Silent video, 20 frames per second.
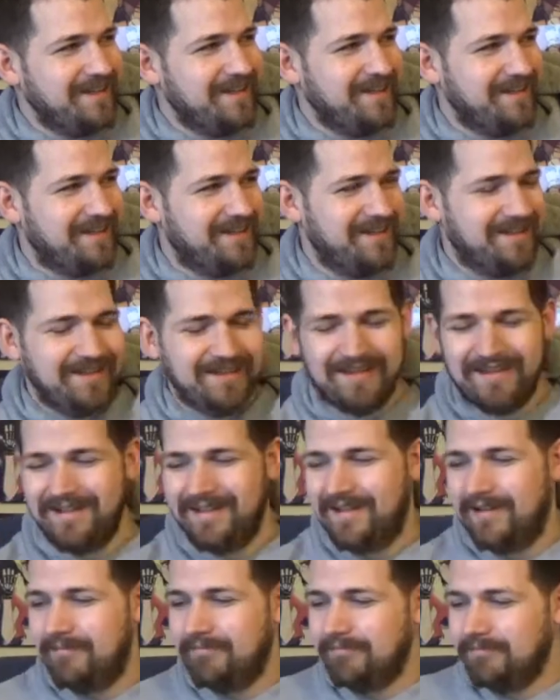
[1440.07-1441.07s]

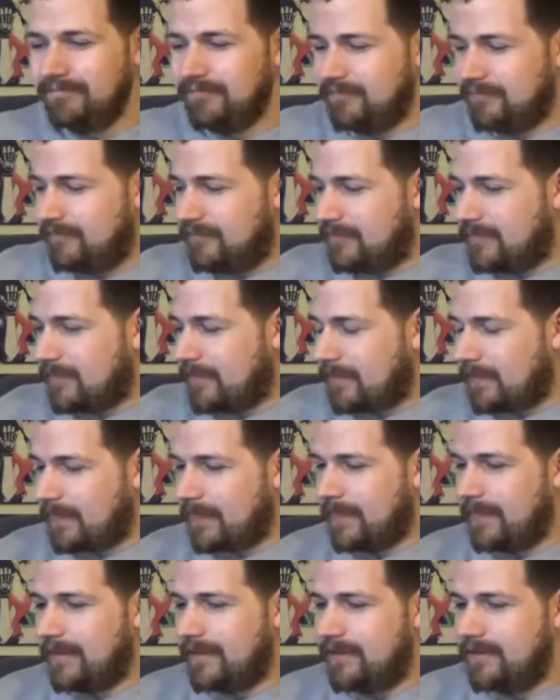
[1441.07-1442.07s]

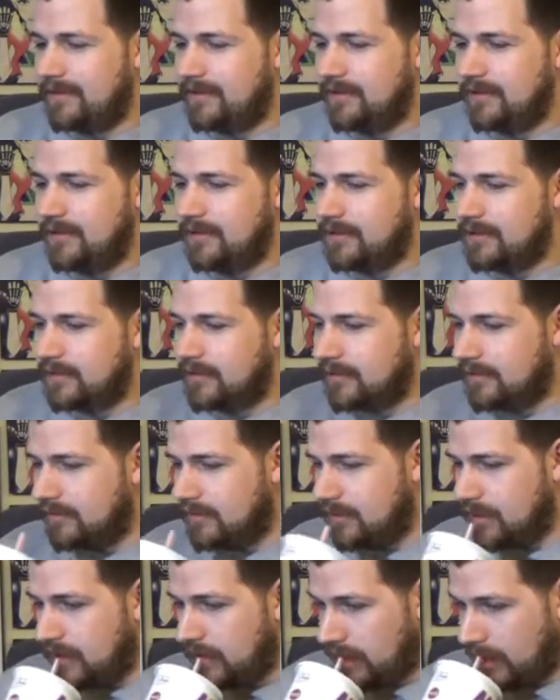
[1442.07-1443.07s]

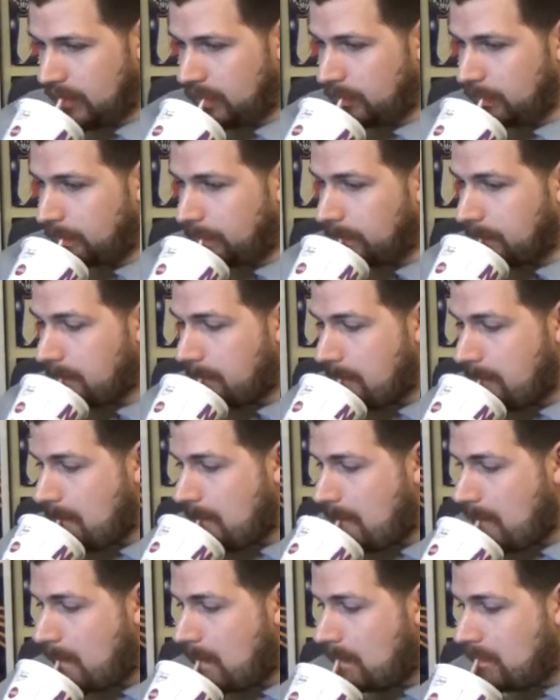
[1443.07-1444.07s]

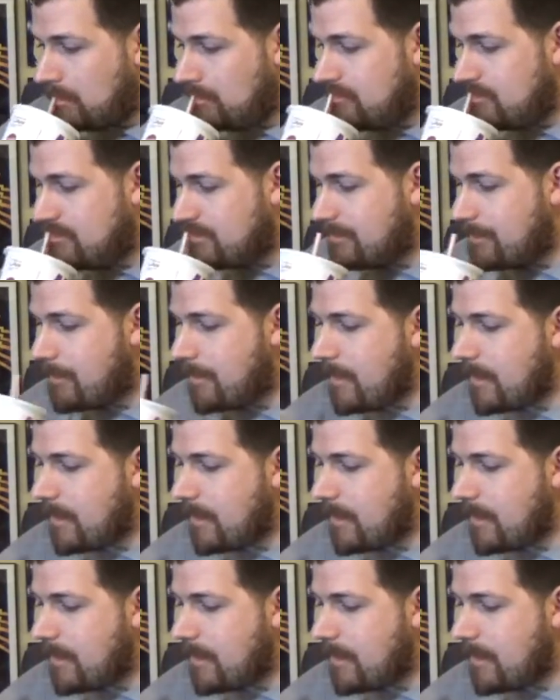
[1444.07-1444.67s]
The person shown says nothing.